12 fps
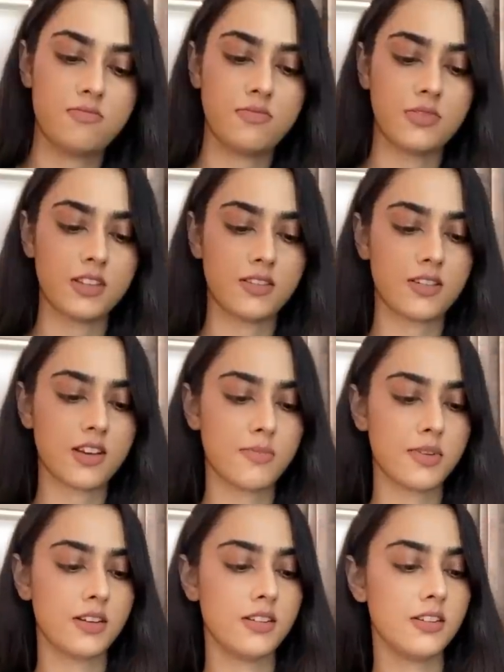This time
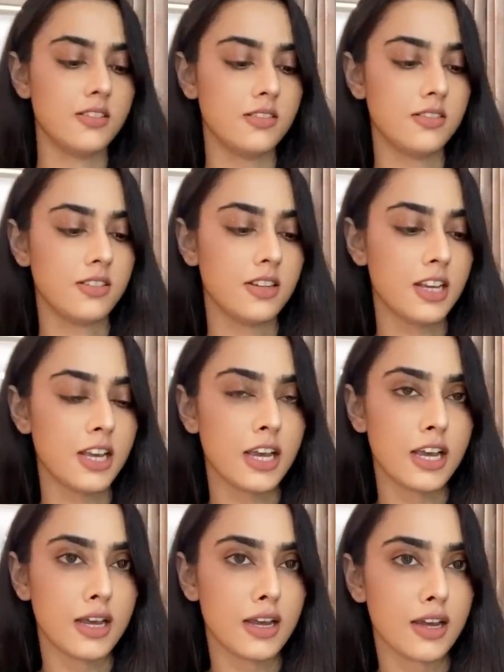I didn't
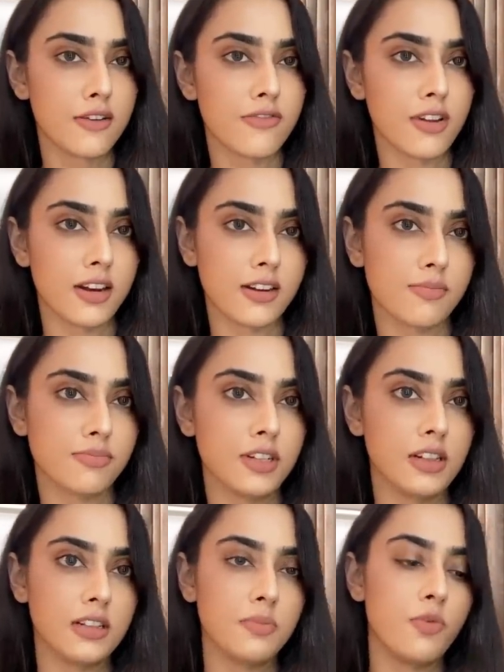fill it up
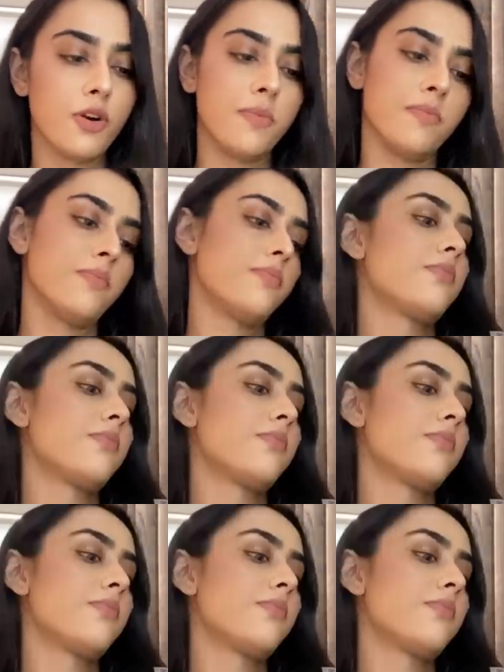till the brim.